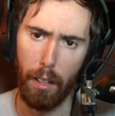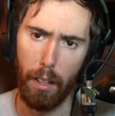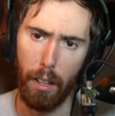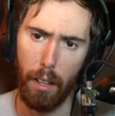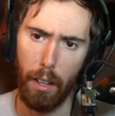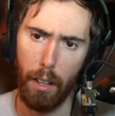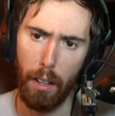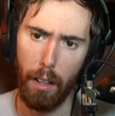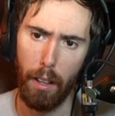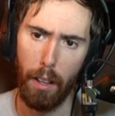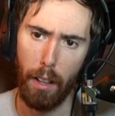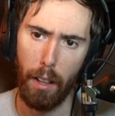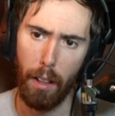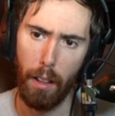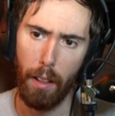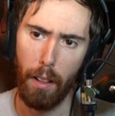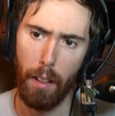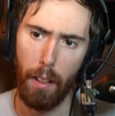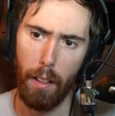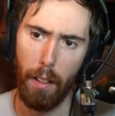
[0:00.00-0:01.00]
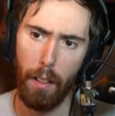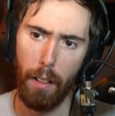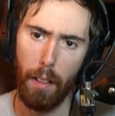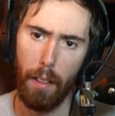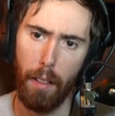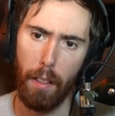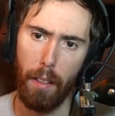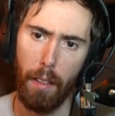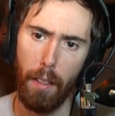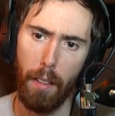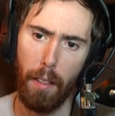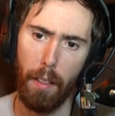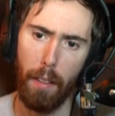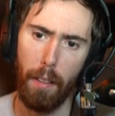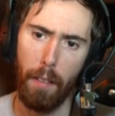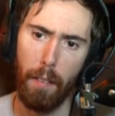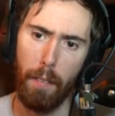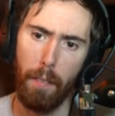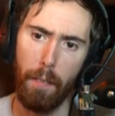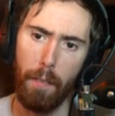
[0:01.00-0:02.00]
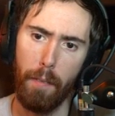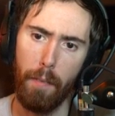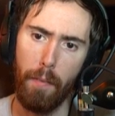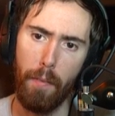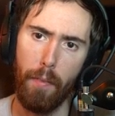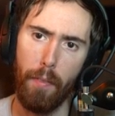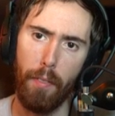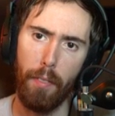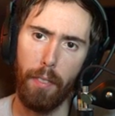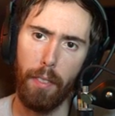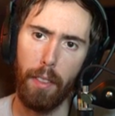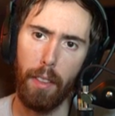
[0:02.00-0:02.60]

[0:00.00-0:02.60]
Nobody speaks.